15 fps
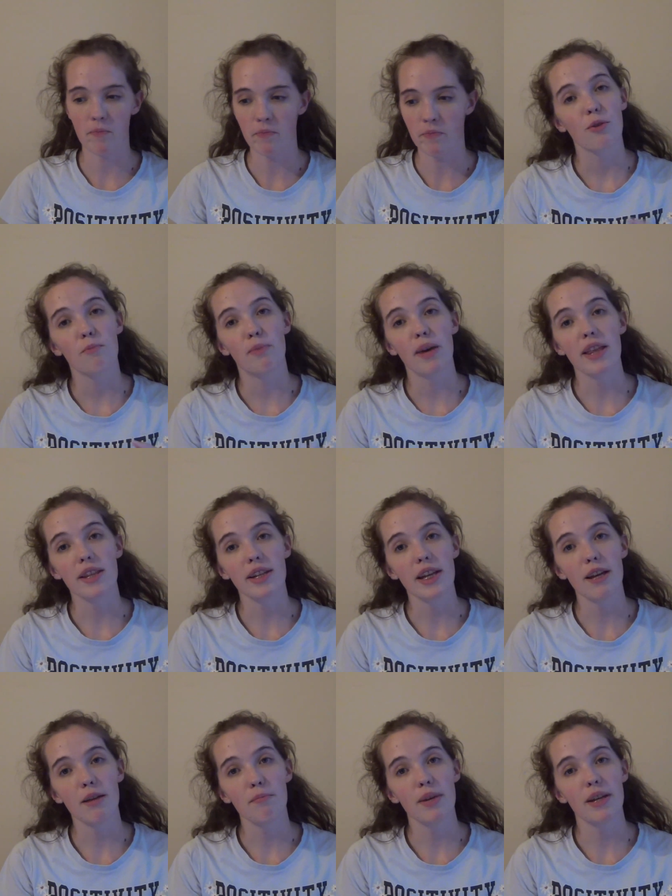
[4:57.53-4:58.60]
So
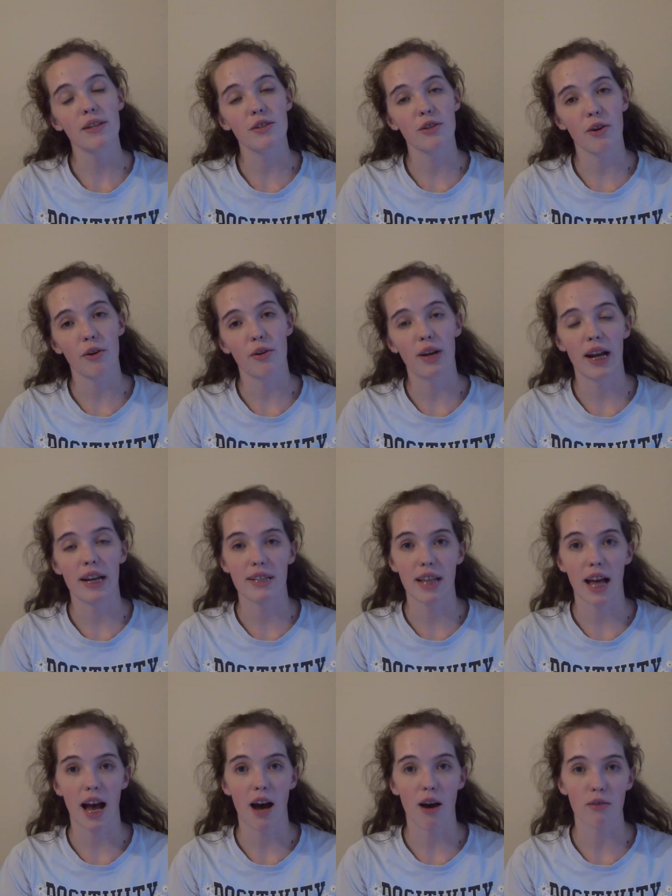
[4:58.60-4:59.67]
Bethlehem is known as
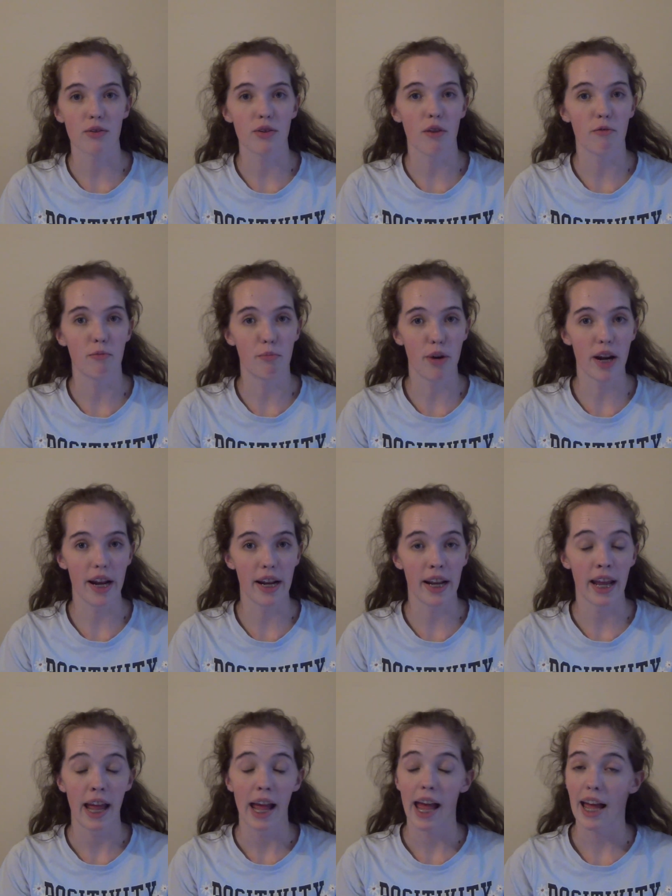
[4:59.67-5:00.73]
the house of bread,
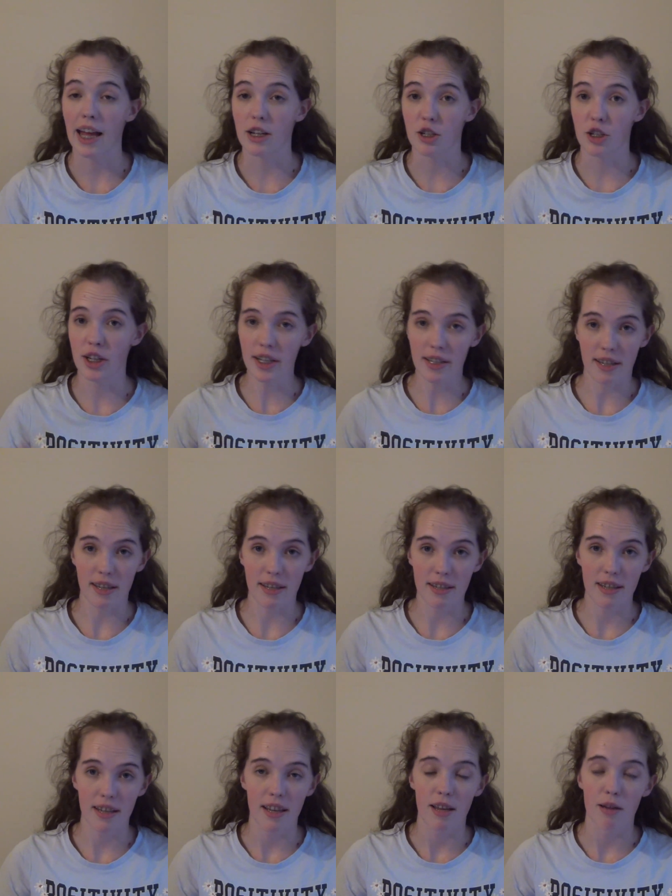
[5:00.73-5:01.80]
and
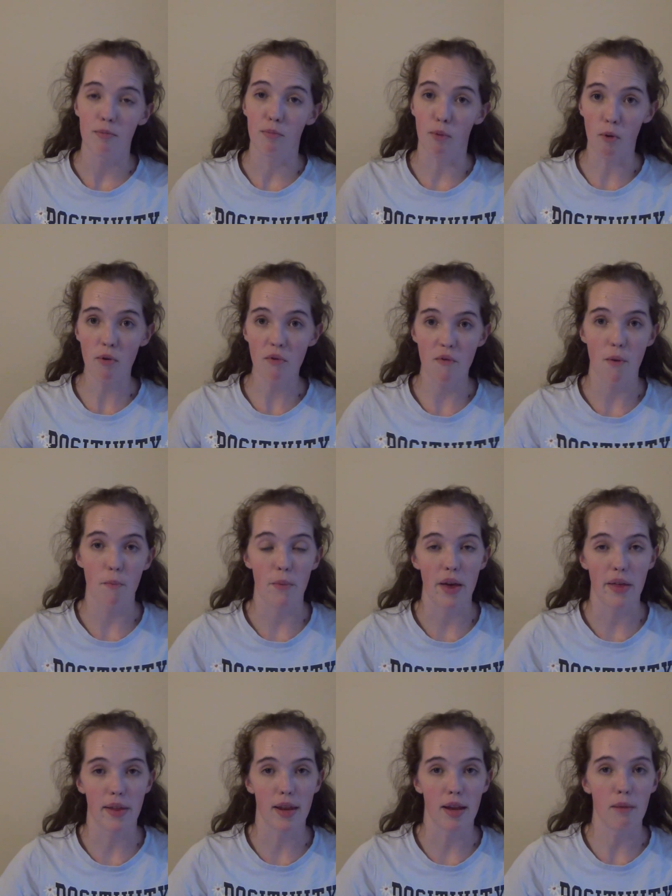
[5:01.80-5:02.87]
Jesus, born from
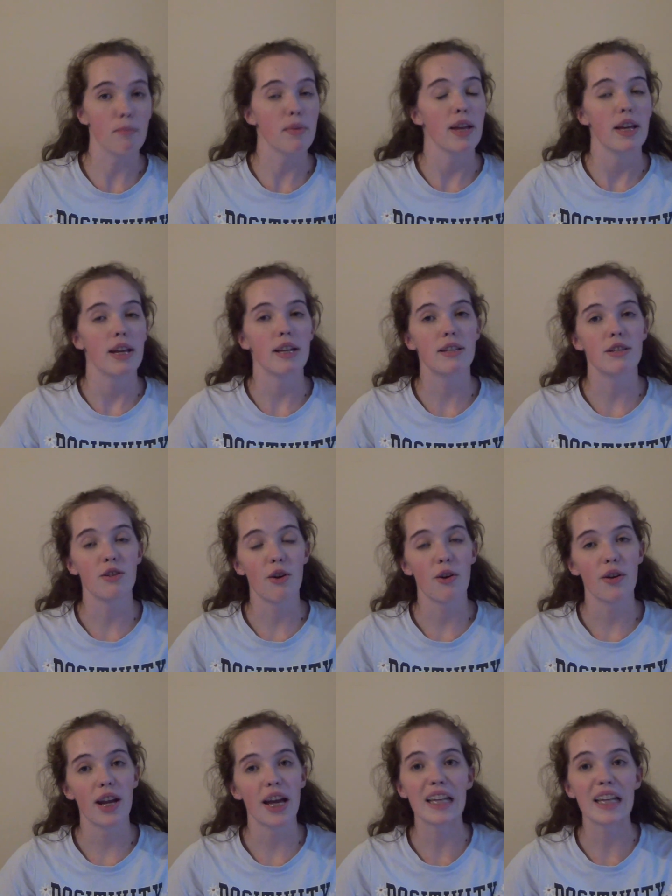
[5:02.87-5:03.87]
Bethlehem, is known